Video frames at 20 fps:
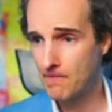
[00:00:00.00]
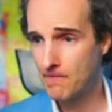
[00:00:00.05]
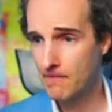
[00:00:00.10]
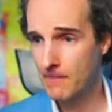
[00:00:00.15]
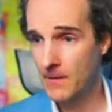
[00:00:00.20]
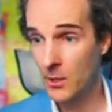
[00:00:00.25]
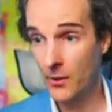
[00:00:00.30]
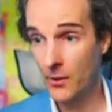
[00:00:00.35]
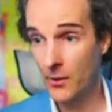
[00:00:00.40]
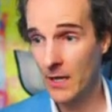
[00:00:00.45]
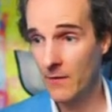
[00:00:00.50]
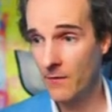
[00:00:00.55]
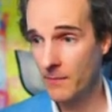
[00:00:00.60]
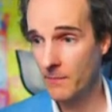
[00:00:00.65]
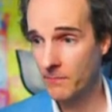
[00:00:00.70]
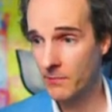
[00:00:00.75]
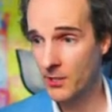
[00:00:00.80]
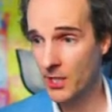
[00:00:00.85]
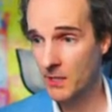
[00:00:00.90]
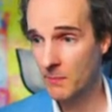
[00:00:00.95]
you could
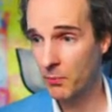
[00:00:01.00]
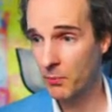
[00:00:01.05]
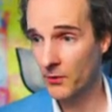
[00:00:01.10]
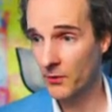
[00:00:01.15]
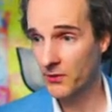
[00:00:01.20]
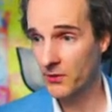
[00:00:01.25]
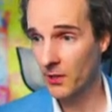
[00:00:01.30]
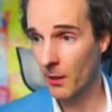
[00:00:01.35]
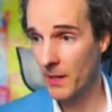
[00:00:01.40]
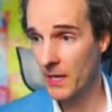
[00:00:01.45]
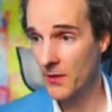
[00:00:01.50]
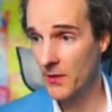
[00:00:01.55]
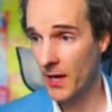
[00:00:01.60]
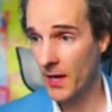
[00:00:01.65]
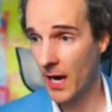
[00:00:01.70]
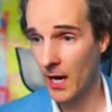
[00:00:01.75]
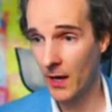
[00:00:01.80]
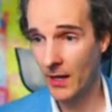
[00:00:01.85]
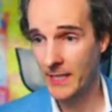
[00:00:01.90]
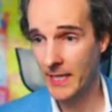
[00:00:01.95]
even just put some in
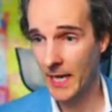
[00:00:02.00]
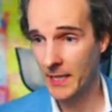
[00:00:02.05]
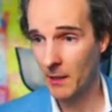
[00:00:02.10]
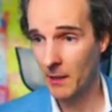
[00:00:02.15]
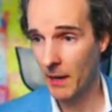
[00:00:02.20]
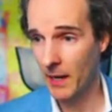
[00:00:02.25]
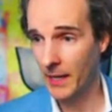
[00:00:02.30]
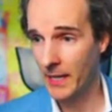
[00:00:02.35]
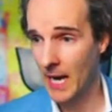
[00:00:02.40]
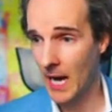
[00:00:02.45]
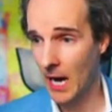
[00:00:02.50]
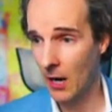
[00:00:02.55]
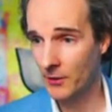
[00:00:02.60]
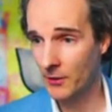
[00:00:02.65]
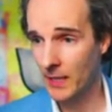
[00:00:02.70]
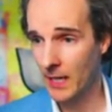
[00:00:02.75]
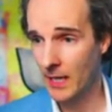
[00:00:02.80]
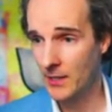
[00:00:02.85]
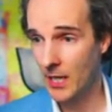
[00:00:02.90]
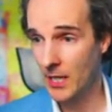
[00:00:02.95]
there and take the money out,
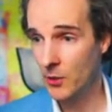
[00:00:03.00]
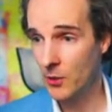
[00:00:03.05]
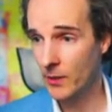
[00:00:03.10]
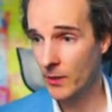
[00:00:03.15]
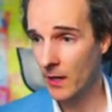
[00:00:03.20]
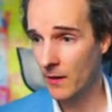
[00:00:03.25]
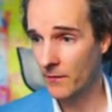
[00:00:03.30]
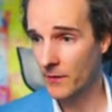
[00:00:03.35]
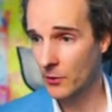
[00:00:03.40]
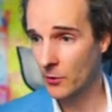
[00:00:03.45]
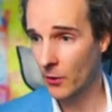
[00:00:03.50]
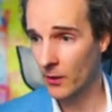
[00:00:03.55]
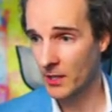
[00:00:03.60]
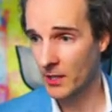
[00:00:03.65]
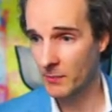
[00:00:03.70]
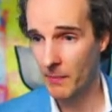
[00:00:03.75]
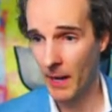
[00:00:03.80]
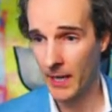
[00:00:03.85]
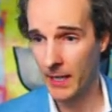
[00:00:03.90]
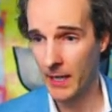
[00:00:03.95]
and then you give the
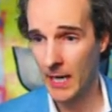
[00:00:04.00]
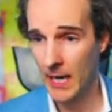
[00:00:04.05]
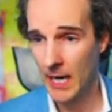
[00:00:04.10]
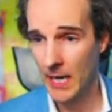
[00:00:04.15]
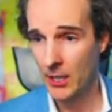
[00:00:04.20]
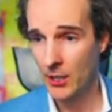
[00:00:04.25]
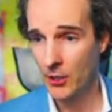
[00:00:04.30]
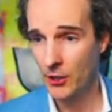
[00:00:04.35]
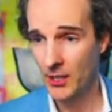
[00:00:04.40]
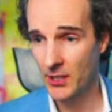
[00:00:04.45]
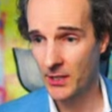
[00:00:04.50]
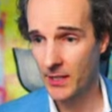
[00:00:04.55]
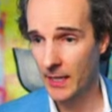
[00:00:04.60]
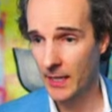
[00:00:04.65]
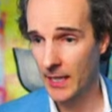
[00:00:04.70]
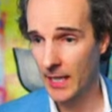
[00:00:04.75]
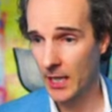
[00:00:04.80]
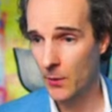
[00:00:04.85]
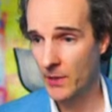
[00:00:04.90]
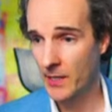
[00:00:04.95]
dollars back. You just get
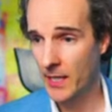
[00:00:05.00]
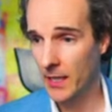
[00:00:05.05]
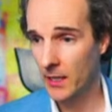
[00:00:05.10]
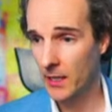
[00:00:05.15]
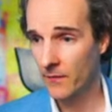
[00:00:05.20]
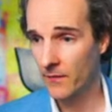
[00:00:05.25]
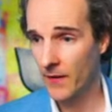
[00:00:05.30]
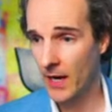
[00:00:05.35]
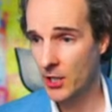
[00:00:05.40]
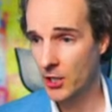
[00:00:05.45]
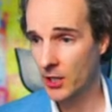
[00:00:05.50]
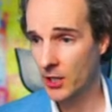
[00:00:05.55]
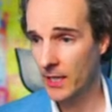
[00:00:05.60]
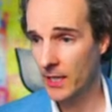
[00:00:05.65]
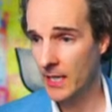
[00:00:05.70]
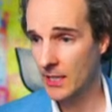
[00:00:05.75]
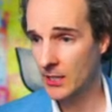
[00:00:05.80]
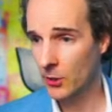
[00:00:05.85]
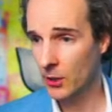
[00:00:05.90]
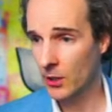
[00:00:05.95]
liquidated
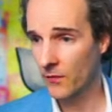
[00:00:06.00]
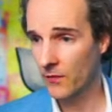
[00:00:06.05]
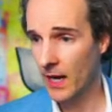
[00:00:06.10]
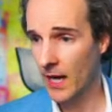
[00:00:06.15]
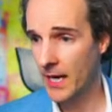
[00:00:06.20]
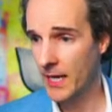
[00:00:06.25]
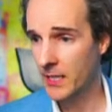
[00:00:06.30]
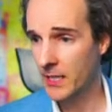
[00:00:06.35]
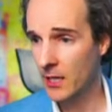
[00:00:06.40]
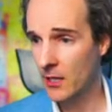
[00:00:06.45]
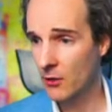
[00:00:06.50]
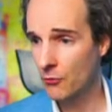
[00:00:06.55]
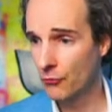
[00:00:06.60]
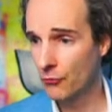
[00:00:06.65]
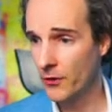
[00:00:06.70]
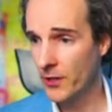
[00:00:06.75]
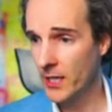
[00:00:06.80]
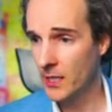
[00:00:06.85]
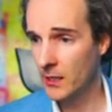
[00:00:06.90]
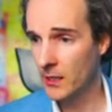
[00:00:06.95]
eventually. It's sort of like
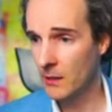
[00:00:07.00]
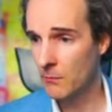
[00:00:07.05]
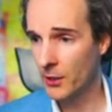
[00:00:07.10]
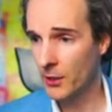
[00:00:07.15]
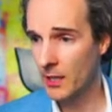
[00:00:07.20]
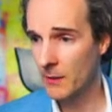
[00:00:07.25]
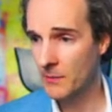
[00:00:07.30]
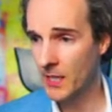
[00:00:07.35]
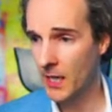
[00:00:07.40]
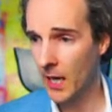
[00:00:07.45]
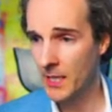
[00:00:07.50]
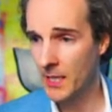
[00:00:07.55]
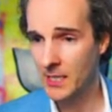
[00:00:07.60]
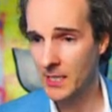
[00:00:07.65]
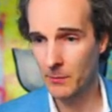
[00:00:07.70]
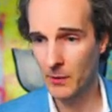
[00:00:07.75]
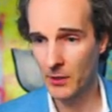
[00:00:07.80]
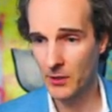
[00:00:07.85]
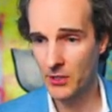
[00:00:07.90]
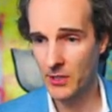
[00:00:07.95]
real
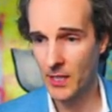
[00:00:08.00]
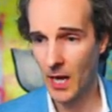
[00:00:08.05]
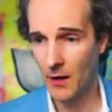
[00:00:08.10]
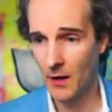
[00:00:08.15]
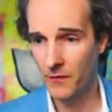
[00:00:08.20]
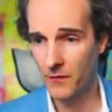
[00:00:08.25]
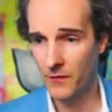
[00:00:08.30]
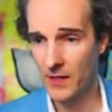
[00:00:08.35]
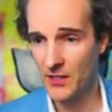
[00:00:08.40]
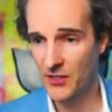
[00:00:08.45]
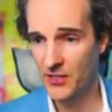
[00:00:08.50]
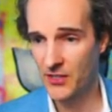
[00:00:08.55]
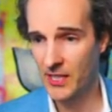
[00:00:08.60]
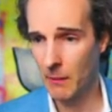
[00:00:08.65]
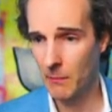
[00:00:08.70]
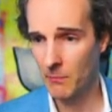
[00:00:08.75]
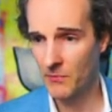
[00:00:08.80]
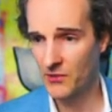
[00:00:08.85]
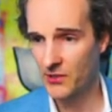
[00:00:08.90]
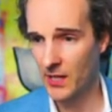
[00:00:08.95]
monetizable stuff in
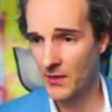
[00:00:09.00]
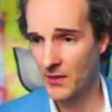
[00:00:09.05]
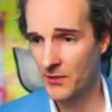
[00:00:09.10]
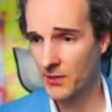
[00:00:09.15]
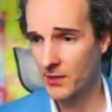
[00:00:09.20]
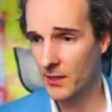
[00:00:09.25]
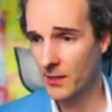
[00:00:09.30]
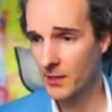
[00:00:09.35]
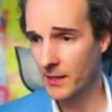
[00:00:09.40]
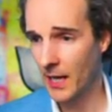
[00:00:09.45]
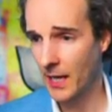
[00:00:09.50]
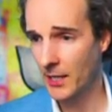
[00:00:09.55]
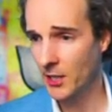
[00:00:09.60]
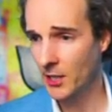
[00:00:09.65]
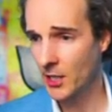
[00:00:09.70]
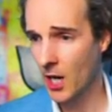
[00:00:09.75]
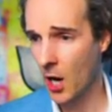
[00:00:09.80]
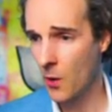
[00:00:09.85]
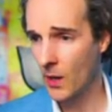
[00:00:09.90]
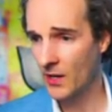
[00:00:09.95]
some senses. And, you
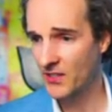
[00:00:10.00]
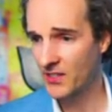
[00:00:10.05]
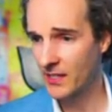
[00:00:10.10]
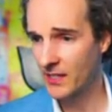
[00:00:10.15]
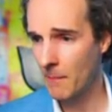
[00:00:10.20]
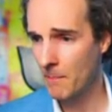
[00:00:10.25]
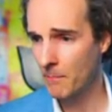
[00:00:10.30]
know, at some